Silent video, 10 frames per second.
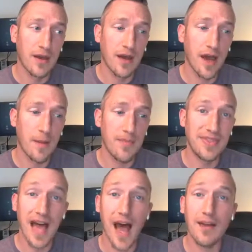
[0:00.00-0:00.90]

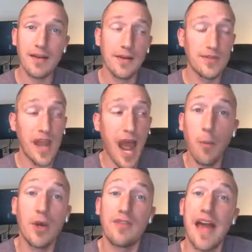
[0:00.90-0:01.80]
that I
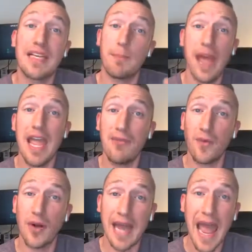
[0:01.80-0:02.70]
wouldn't have had to pay
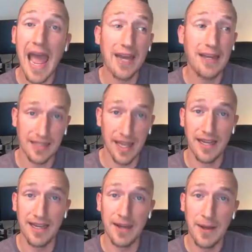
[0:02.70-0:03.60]
for an ad
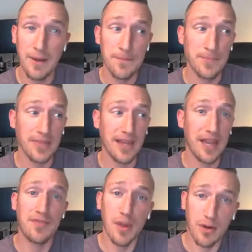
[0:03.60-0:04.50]
click
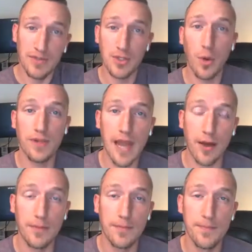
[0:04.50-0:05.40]
if they would have scrolled
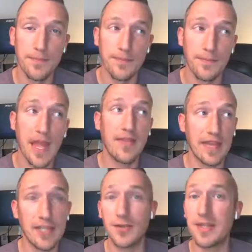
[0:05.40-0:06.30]
down? And the
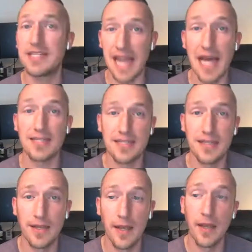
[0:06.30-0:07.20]
answer is yes.
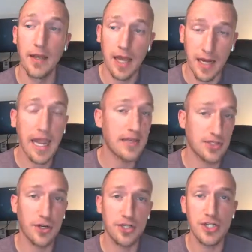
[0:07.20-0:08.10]
And again,
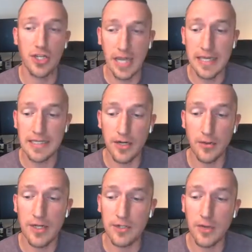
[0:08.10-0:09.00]
Search Engine Land
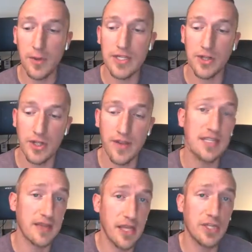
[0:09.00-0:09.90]
did research on this,
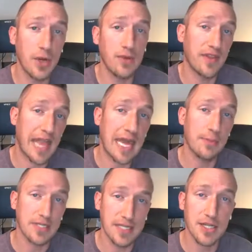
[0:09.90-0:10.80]
and they showed that the
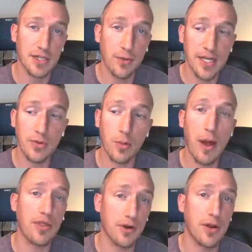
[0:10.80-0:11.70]
cannibalization rates were
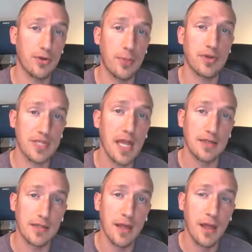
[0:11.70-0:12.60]
about 33%.